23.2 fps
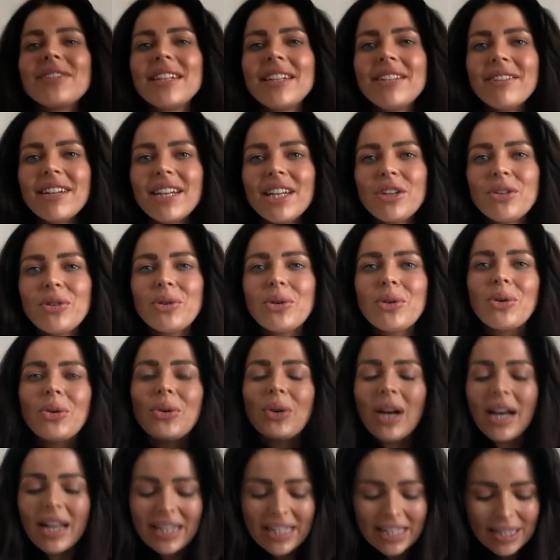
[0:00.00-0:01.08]
really, really
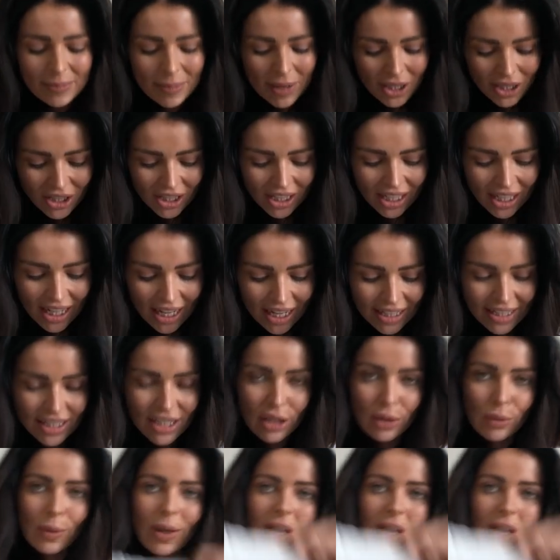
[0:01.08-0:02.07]
cool, and especially like to